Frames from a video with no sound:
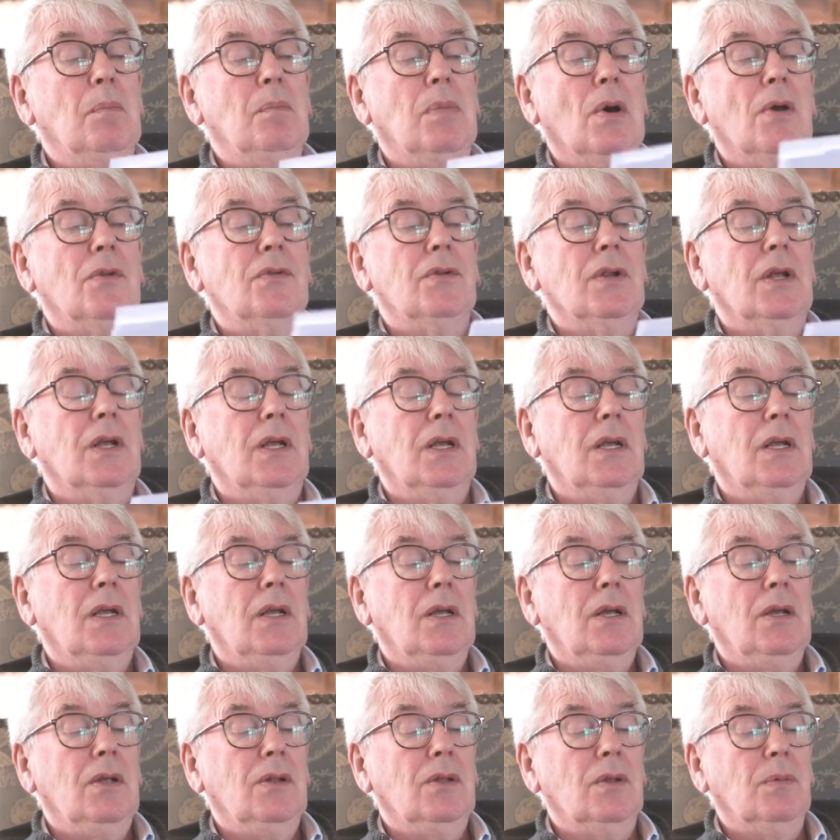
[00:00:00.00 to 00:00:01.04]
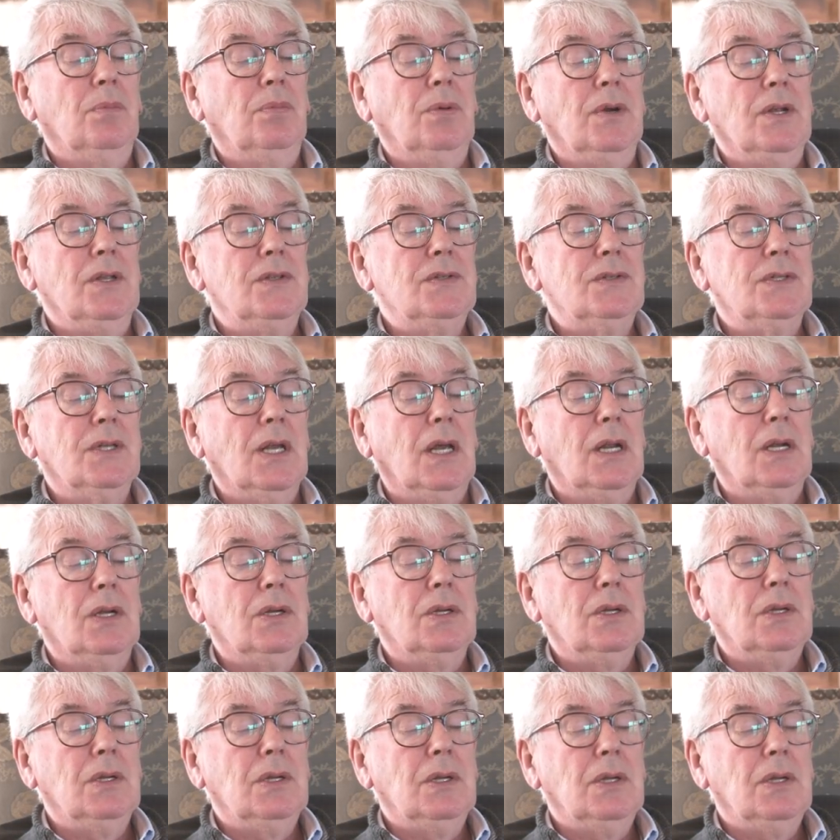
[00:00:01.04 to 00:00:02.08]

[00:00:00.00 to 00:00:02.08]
body, the priest said.